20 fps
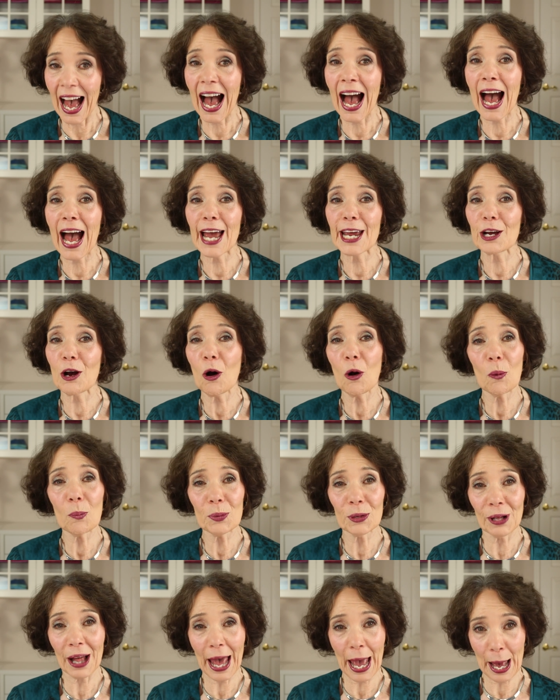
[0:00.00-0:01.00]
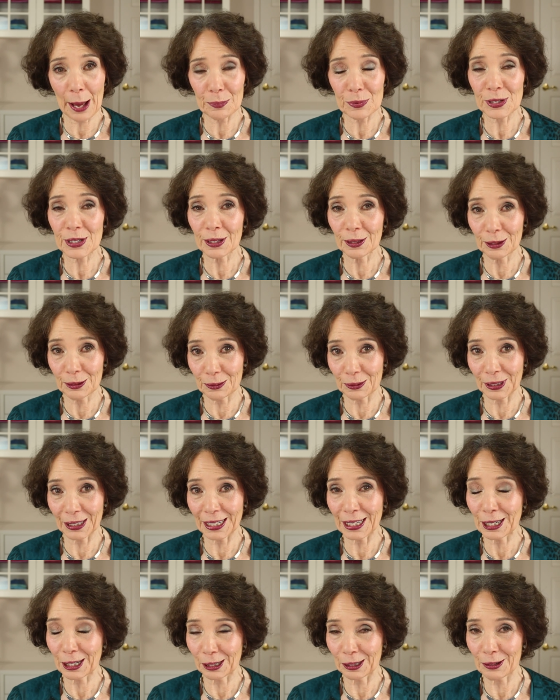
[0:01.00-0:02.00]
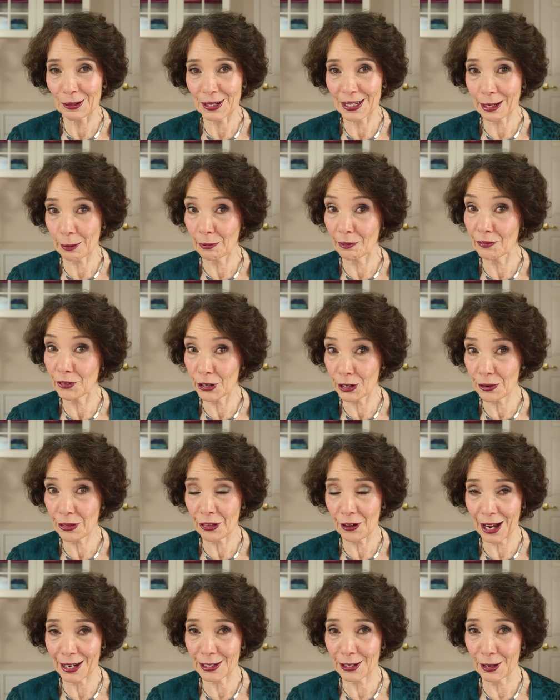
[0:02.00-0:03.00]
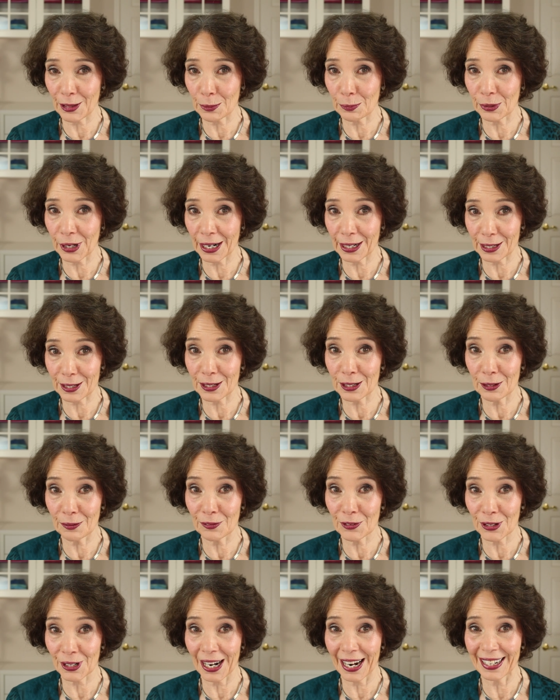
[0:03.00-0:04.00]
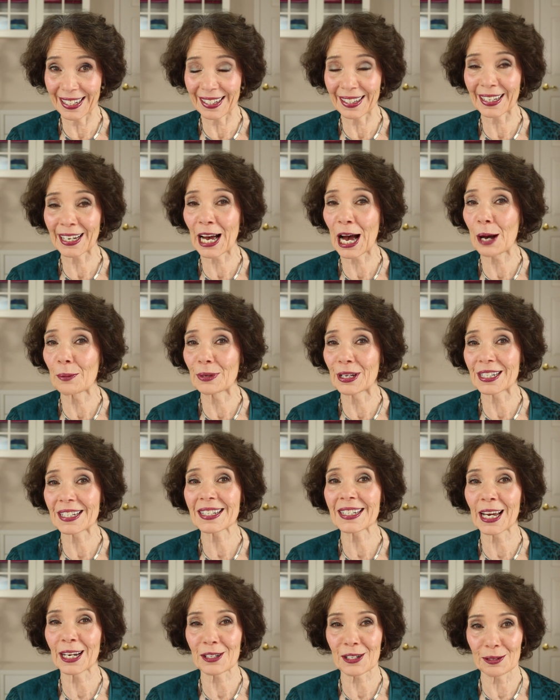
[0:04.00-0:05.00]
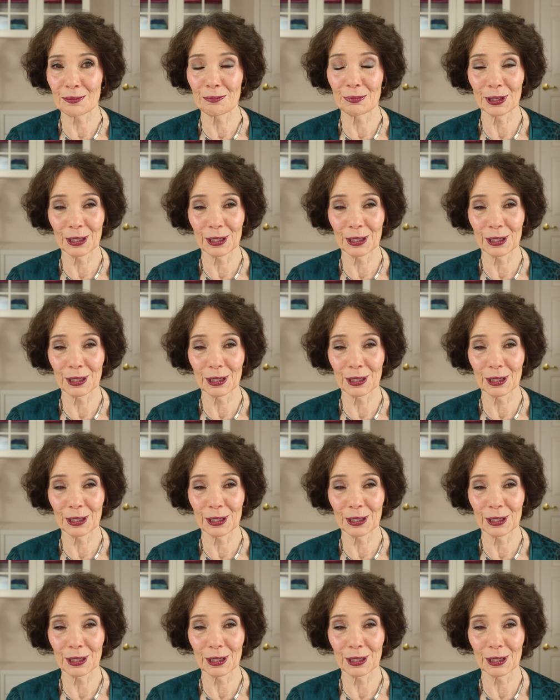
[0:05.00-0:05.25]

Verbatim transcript: I hope you'll absolutely include some of your thoughts on the products you've tried in the comments section